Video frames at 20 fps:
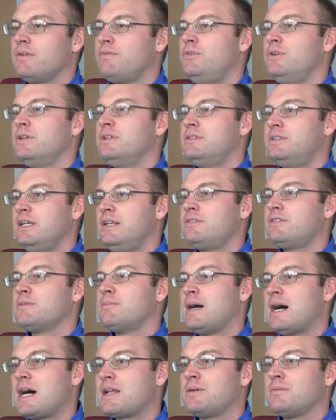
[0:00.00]
If you can teach
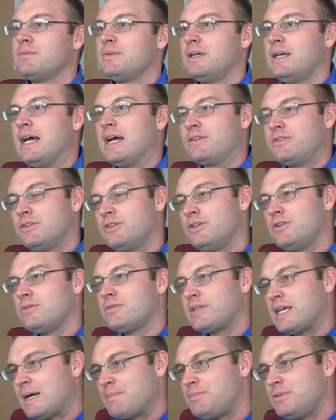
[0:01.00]
them how to
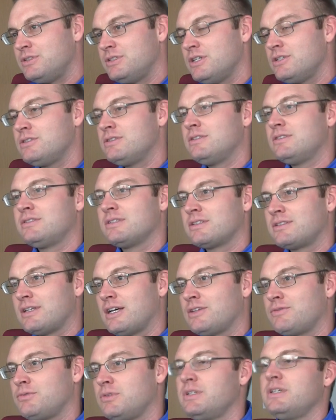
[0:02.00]
execute that position
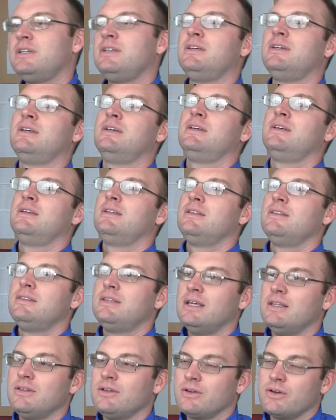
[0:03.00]
successfully,
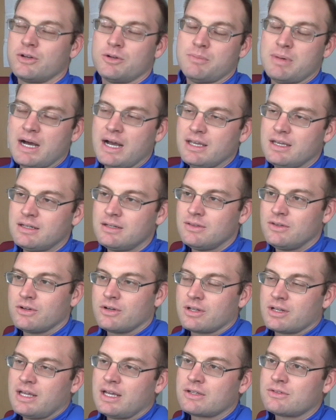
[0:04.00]
then they're going to buy in and they're
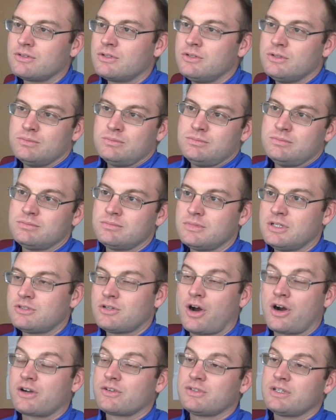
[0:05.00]
going to execute as
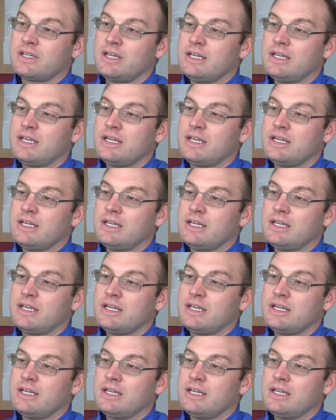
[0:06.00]
hard as they